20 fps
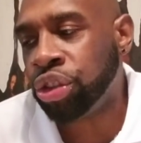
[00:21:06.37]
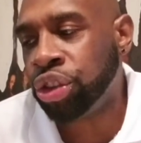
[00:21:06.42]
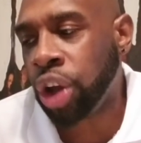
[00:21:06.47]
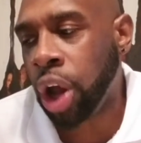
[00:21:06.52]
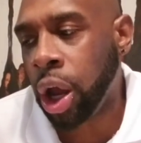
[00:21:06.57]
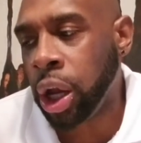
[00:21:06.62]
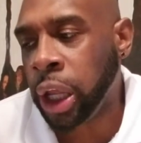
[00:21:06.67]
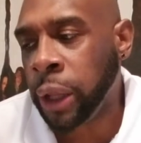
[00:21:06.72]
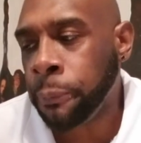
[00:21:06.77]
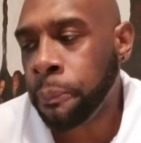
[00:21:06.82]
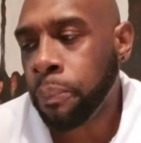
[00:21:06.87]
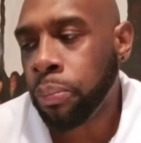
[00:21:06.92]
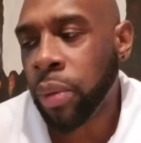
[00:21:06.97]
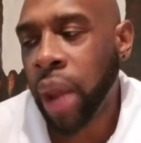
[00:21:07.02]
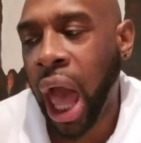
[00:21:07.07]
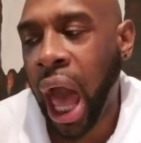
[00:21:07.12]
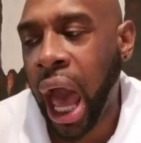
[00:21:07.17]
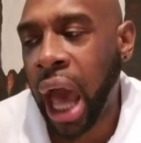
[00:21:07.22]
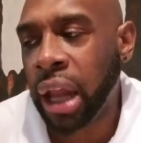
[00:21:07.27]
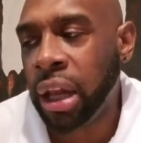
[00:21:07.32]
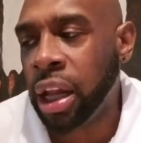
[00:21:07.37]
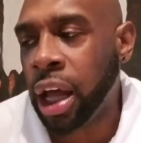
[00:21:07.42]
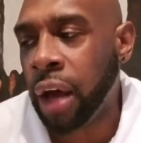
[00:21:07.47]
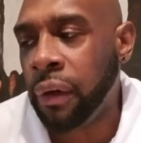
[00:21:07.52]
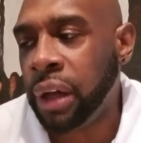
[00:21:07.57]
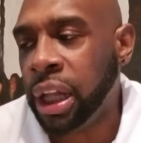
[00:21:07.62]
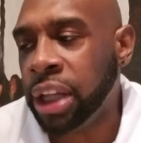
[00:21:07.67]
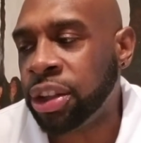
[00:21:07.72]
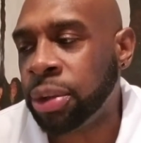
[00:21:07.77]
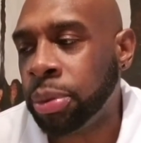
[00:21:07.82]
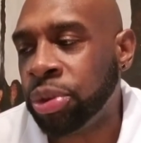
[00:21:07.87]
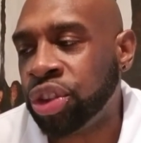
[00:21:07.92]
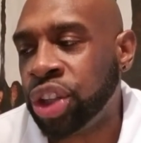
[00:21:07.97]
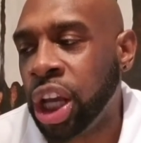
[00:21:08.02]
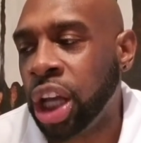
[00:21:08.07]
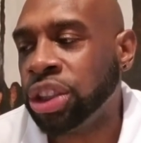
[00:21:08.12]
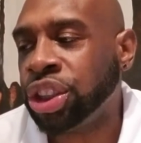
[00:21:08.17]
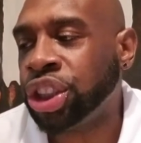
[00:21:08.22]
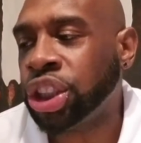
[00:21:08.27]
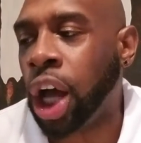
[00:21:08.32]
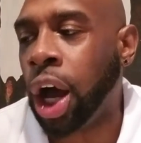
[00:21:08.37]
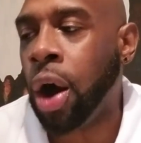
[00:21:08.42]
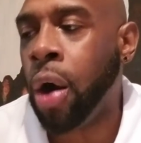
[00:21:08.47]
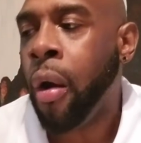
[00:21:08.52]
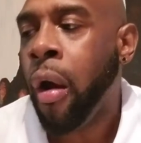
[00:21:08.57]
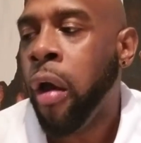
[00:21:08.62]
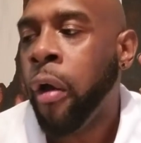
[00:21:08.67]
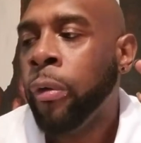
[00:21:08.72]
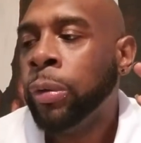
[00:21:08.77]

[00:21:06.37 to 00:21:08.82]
Journey. I love Lisa Michelle Show.